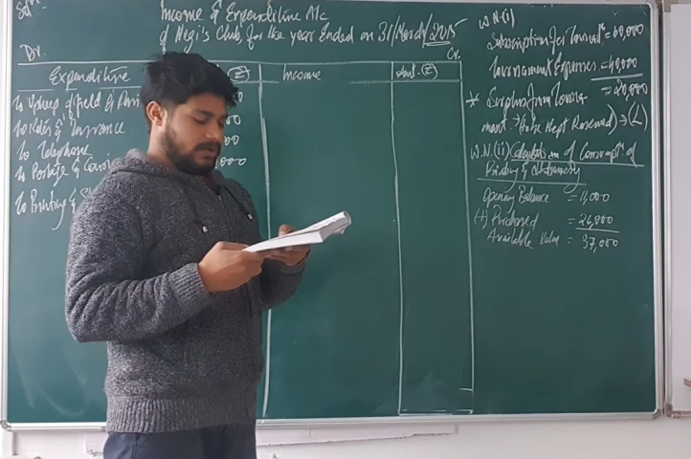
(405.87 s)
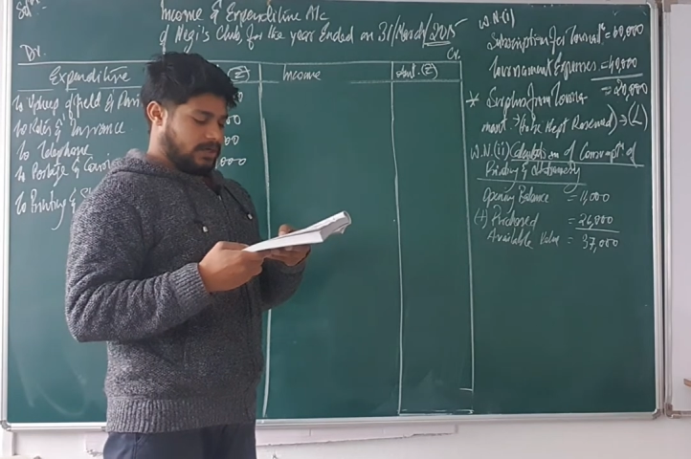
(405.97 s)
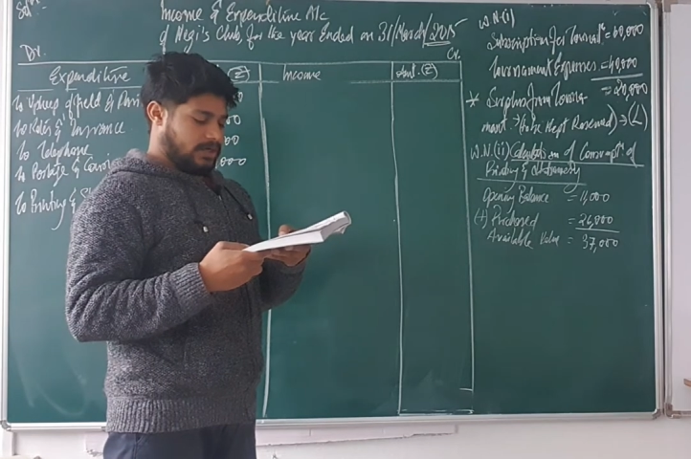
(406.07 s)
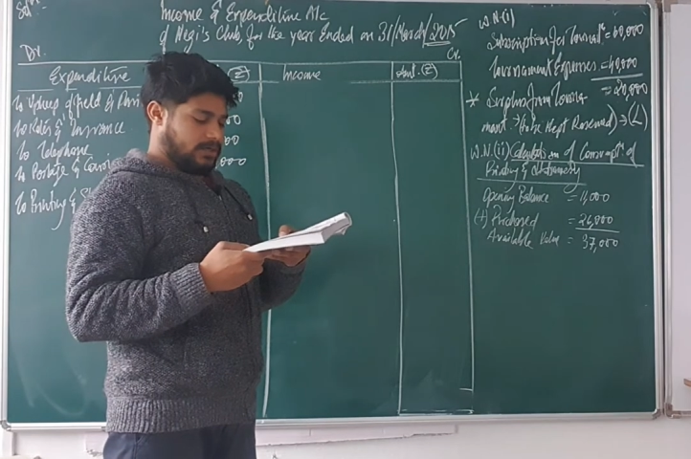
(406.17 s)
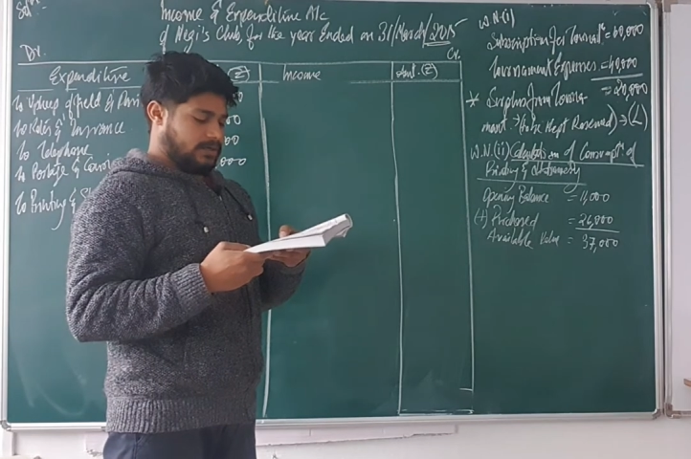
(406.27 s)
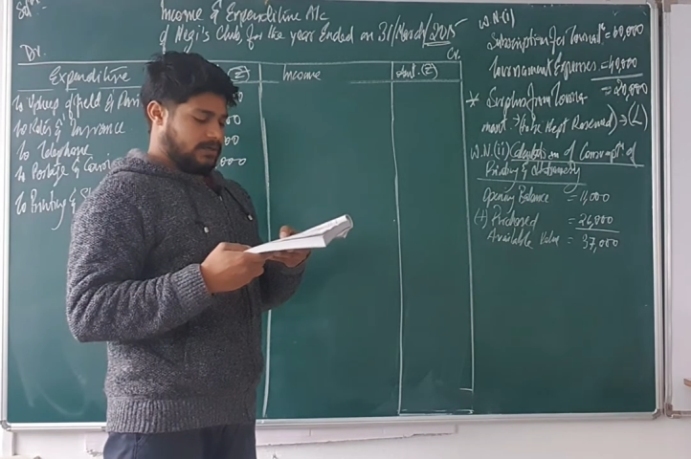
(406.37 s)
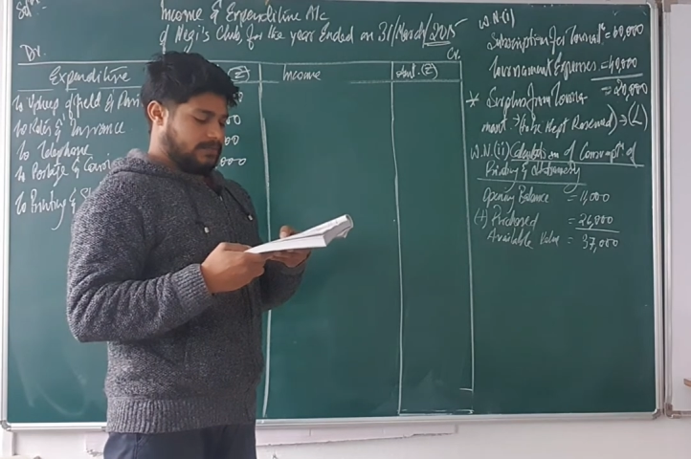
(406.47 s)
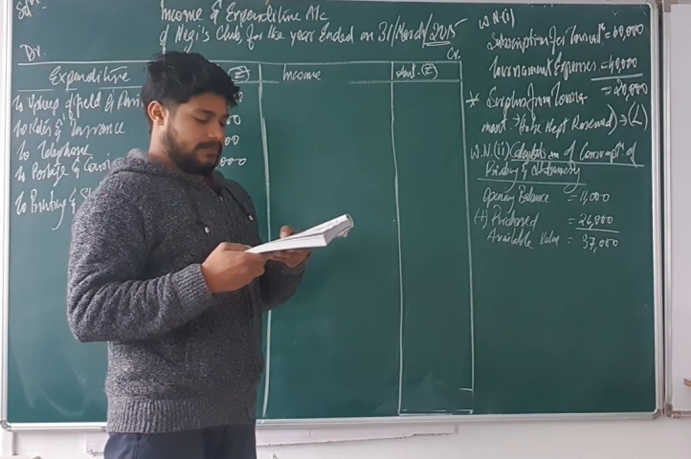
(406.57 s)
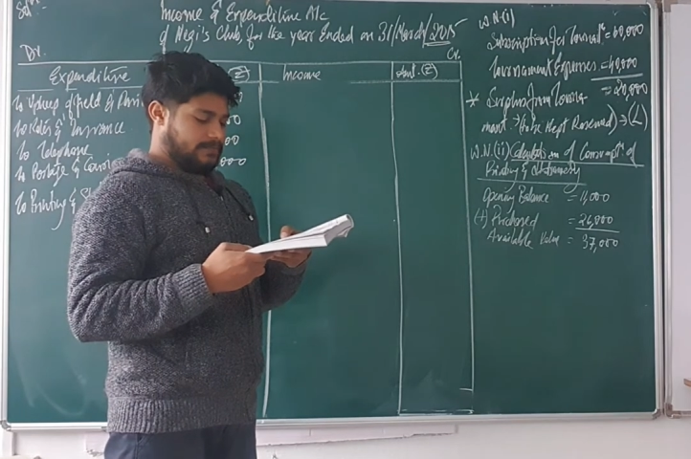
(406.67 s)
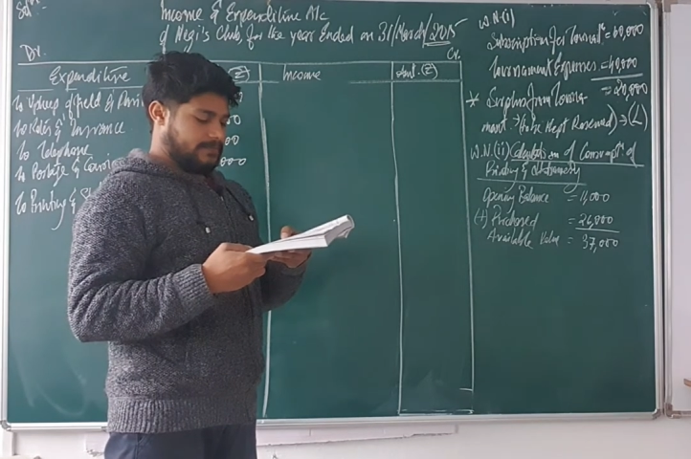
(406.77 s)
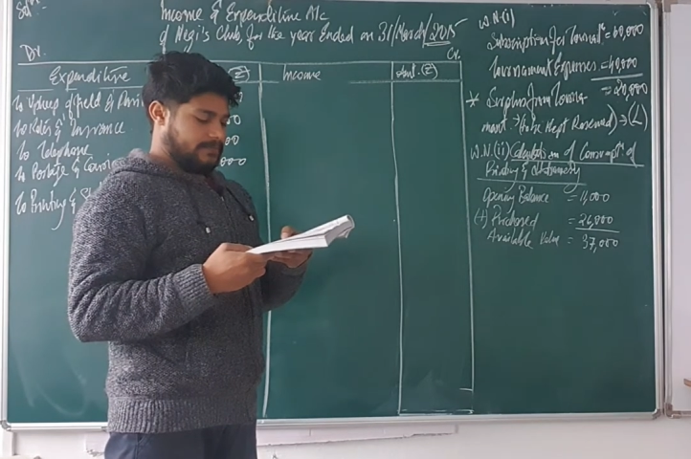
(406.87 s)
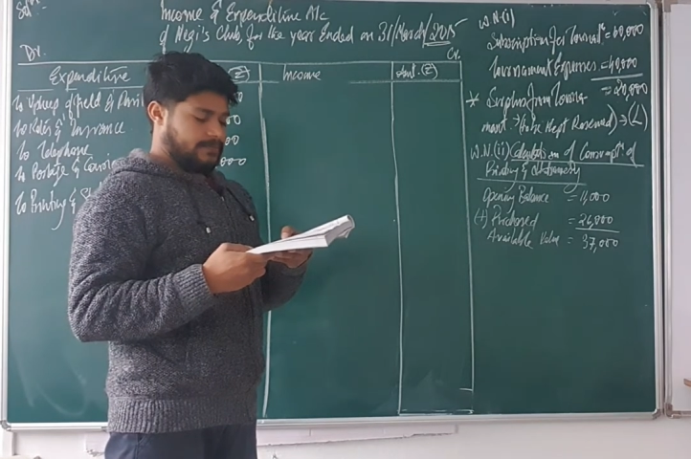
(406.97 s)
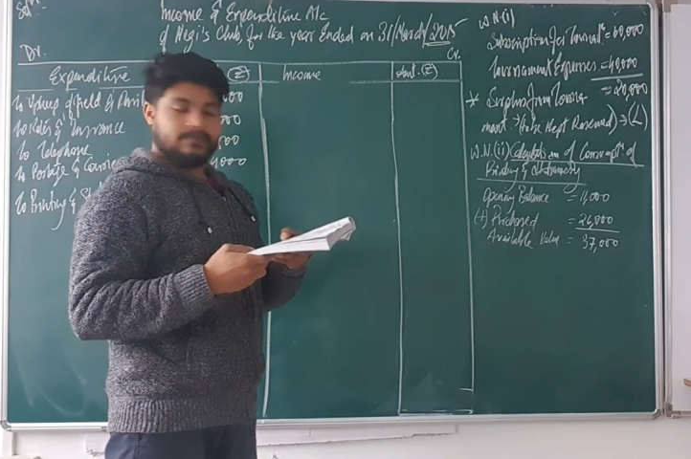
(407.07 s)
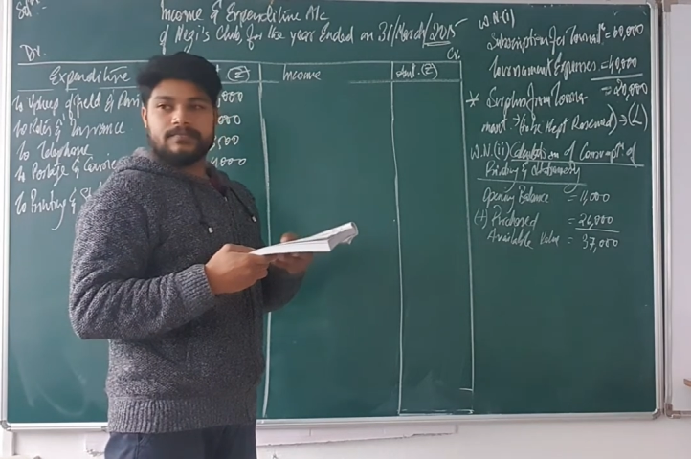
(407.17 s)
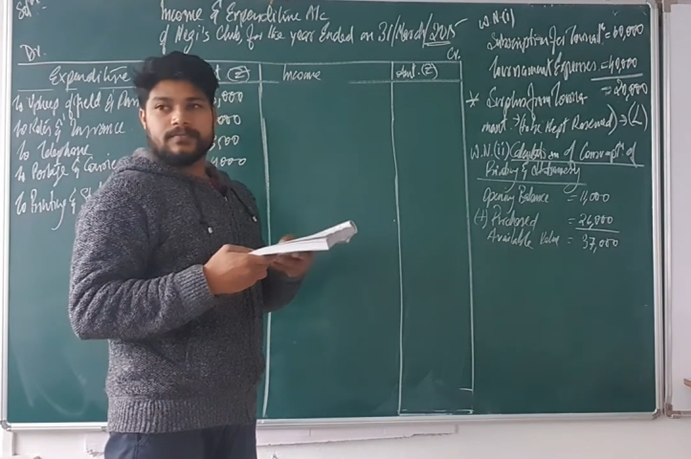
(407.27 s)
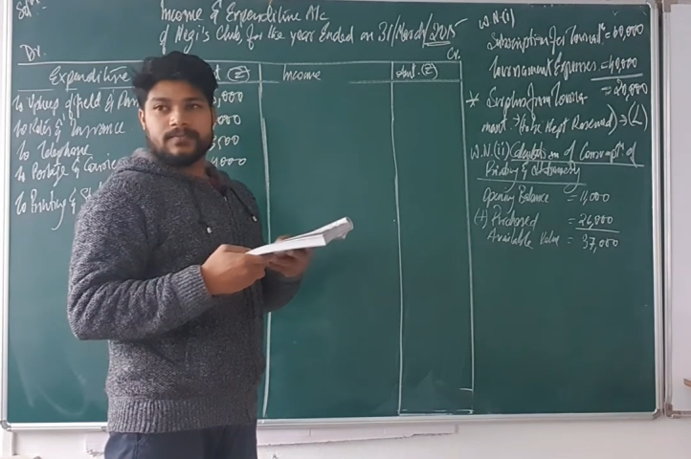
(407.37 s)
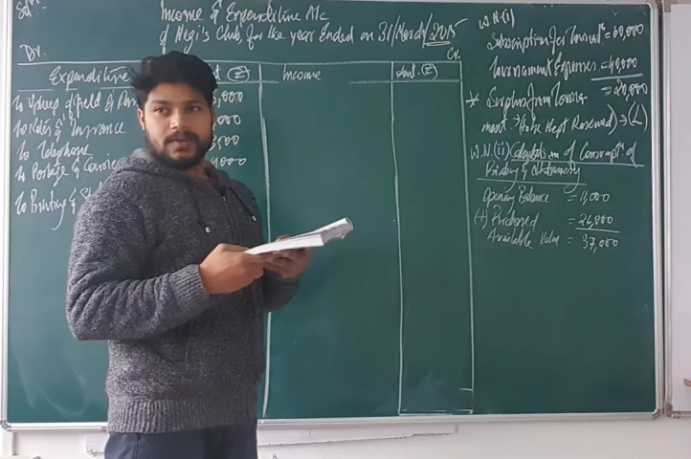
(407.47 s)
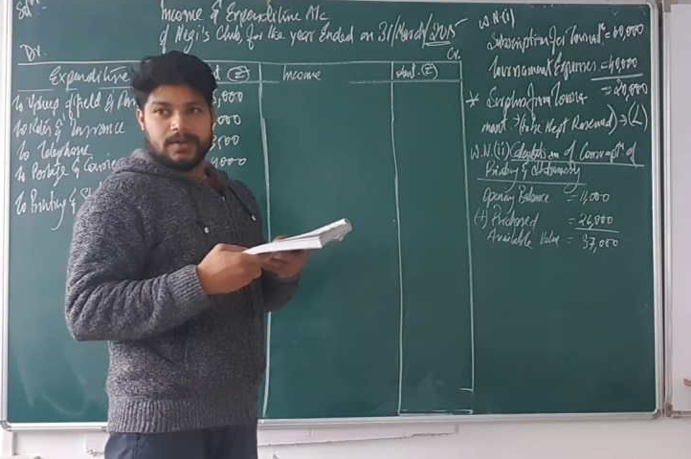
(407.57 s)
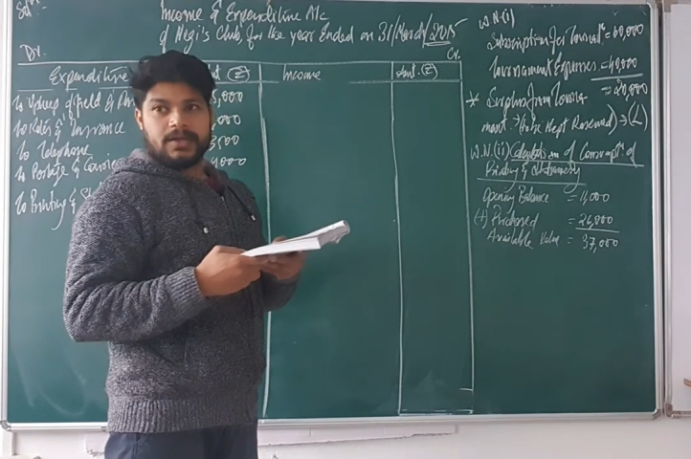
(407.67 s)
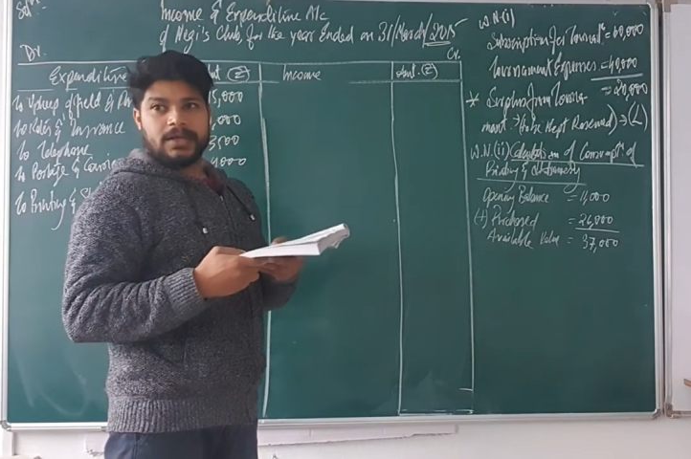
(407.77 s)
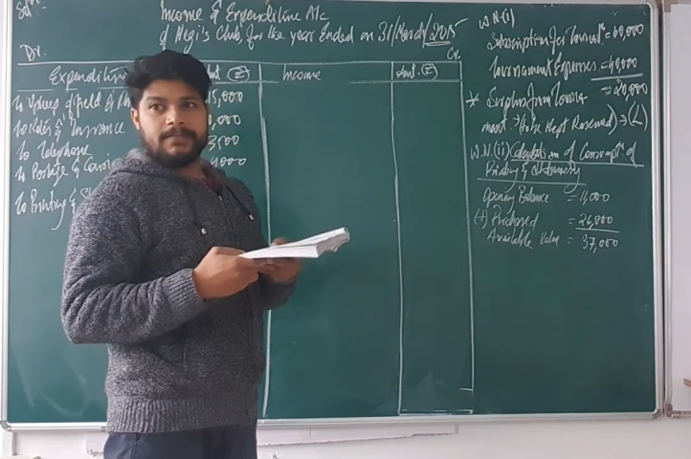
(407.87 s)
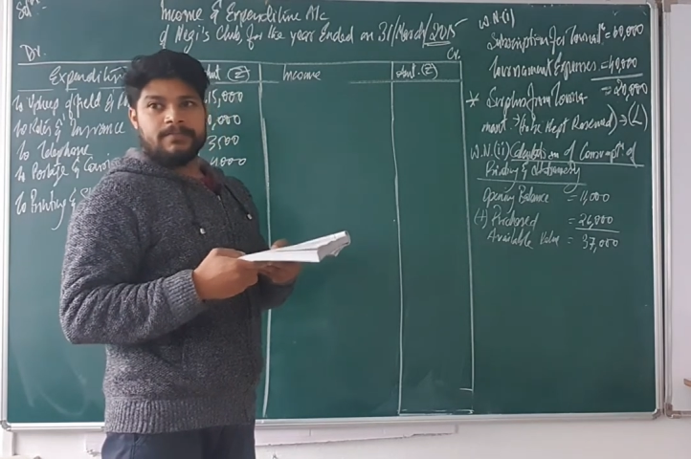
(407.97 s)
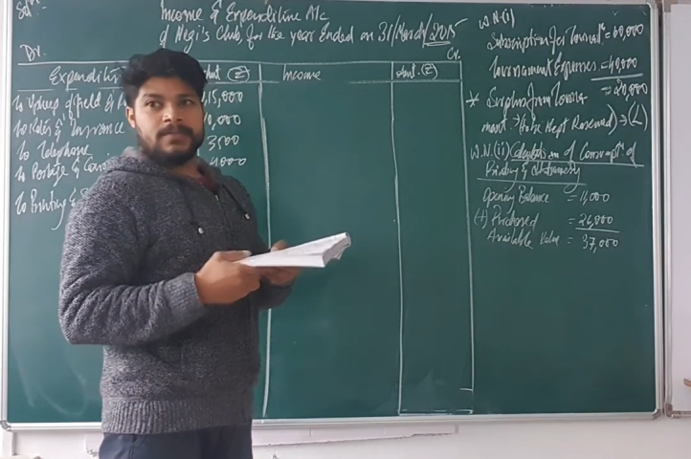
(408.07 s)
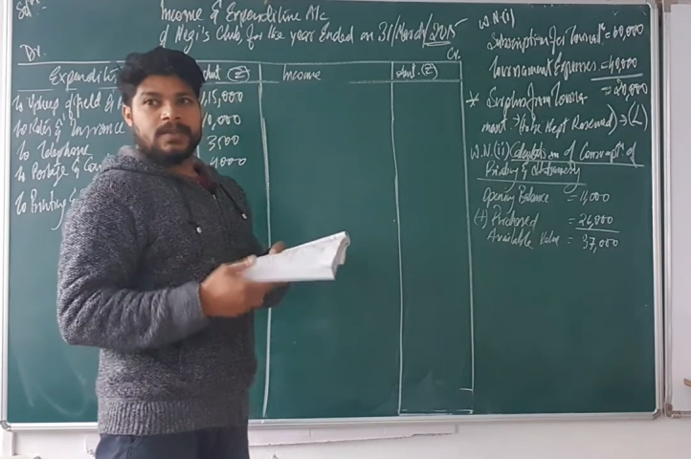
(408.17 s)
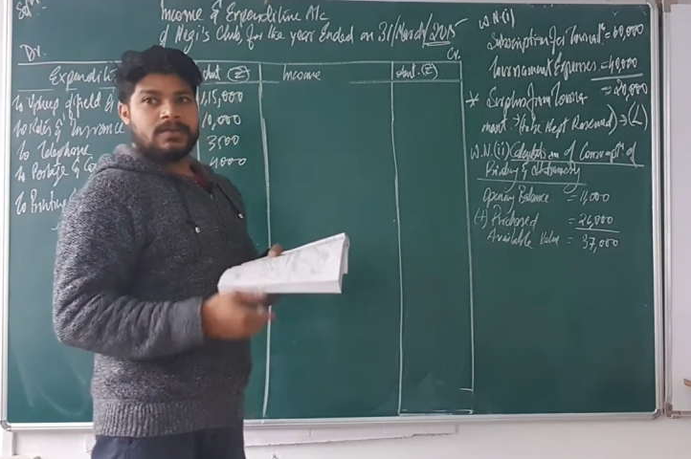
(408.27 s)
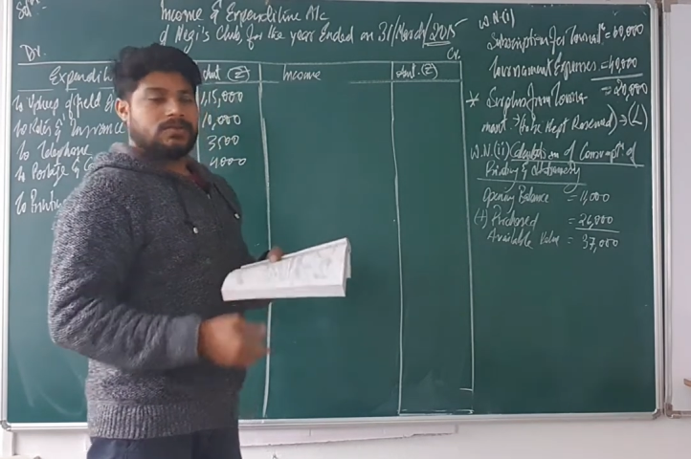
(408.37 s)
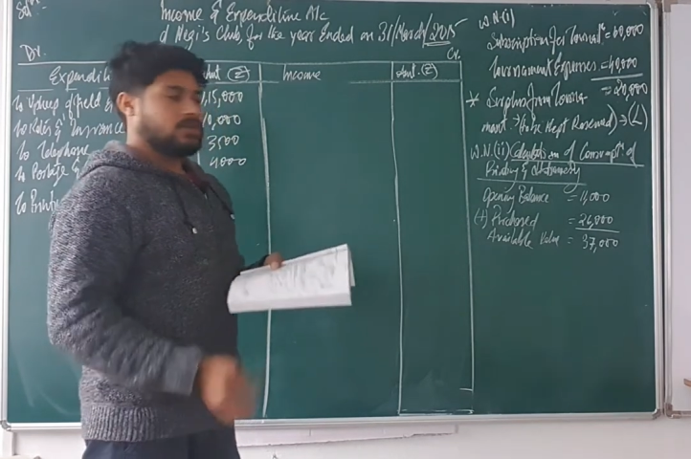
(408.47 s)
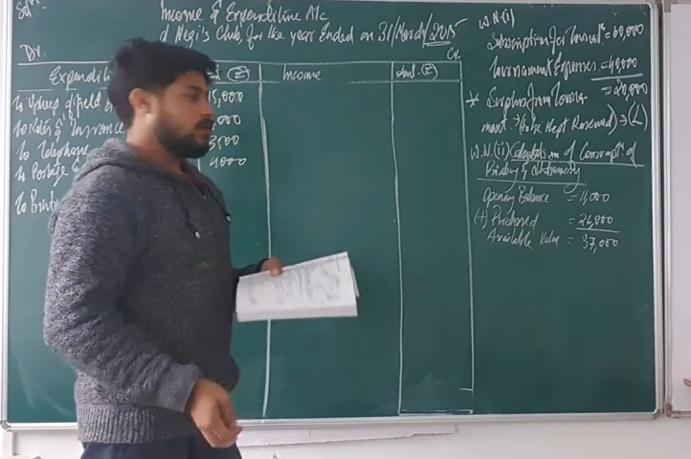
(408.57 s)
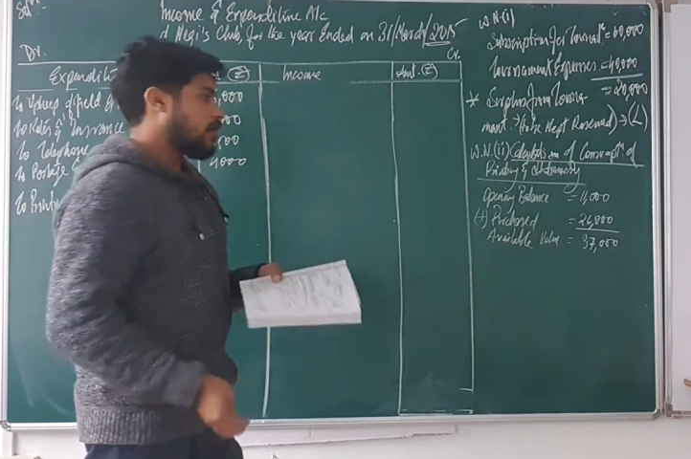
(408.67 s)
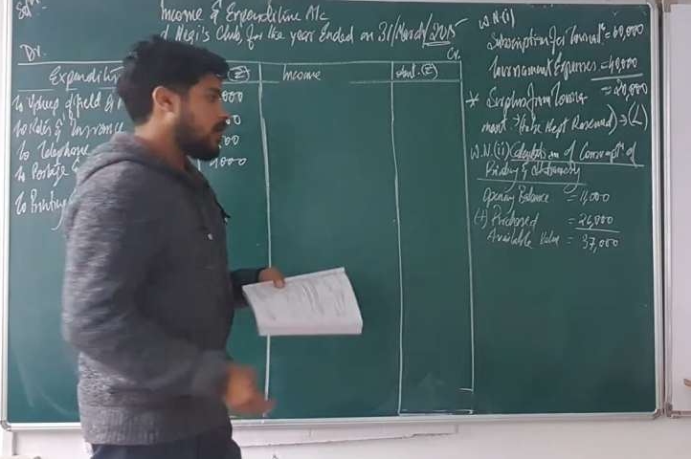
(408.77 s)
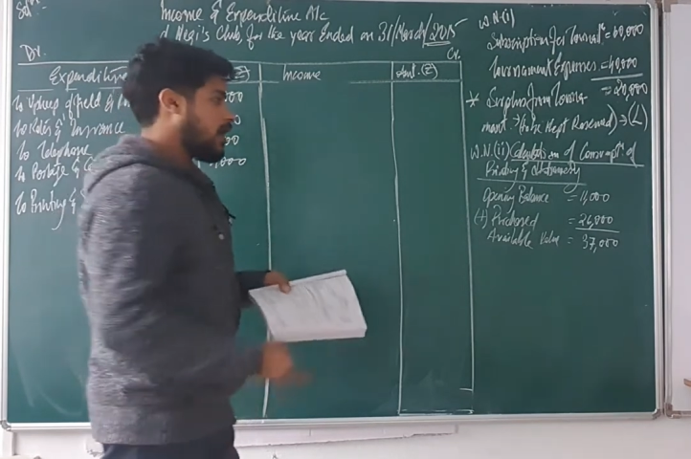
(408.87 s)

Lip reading: on it. Okay, so